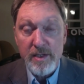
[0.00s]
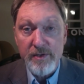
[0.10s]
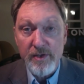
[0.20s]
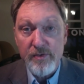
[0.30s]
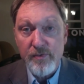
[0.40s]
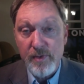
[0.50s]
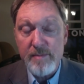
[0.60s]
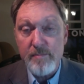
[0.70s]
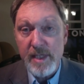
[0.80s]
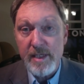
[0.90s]
that there are
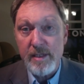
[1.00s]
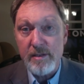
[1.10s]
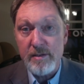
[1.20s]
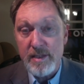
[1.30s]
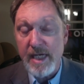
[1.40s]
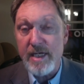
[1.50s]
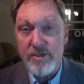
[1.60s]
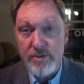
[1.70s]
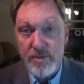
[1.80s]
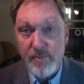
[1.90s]
three million
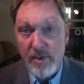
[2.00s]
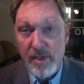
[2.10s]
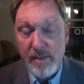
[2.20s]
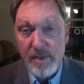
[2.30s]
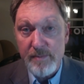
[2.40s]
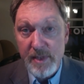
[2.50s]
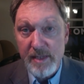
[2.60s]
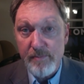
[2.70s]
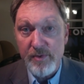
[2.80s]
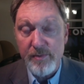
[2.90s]
dangerous, prohibited
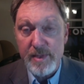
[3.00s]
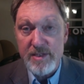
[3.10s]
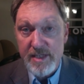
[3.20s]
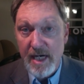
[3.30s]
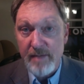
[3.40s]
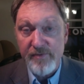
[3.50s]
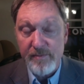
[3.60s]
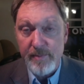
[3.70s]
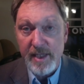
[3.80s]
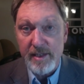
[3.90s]
people that have been stopped
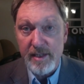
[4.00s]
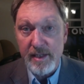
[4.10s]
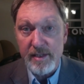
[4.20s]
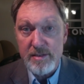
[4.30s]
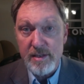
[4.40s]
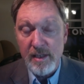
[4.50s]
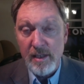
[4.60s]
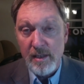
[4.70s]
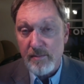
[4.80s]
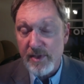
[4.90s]
from buying guns,
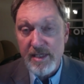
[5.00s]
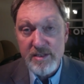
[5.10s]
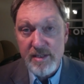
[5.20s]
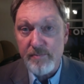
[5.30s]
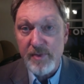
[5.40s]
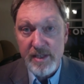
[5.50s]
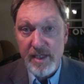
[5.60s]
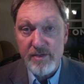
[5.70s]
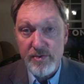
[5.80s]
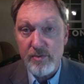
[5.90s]
but that's simply
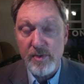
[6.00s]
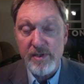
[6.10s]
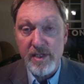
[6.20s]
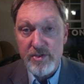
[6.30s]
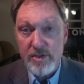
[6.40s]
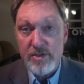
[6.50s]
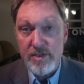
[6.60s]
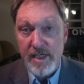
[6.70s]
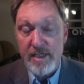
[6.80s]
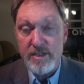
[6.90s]
not true. What they should
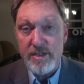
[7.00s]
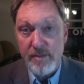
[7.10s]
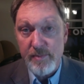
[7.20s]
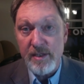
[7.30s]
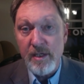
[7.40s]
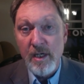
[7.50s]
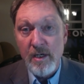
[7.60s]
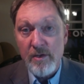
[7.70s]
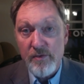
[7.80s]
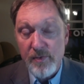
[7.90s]
say is there have been
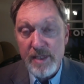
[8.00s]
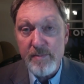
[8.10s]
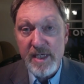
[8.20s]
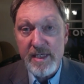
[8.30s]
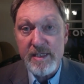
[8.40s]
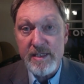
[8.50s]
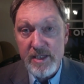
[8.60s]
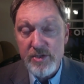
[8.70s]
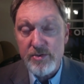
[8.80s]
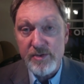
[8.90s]
three million
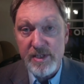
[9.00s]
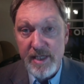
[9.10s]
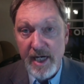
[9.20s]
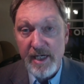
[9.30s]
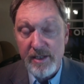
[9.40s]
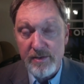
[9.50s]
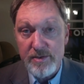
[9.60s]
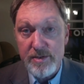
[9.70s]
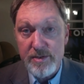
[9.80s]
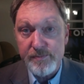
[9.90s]
initial
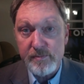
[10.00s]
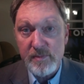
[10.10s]
denials,